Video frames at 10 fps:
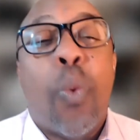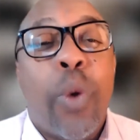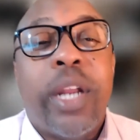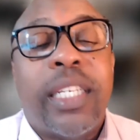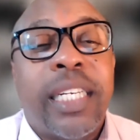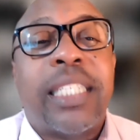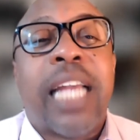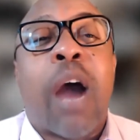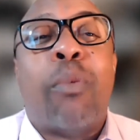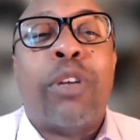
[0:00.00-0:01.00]
which is
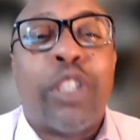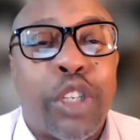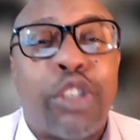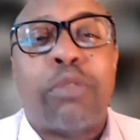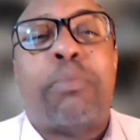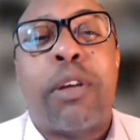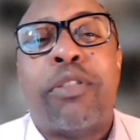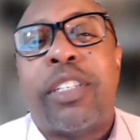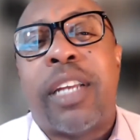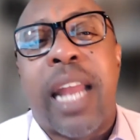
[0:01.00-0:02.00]
our
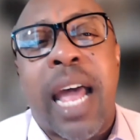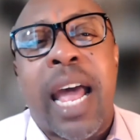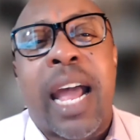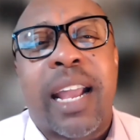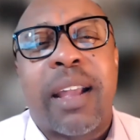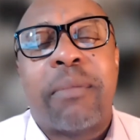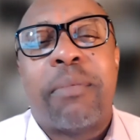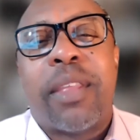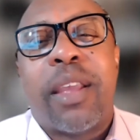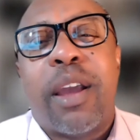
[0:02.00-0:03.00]
spiritual act
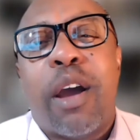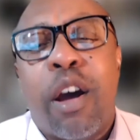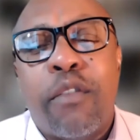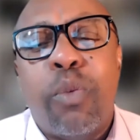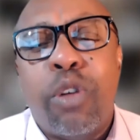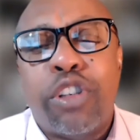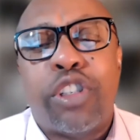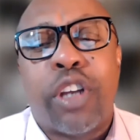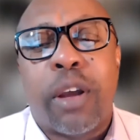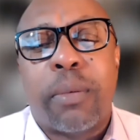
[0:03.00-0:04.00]
of
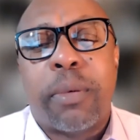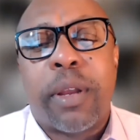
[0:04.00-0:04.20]
worship.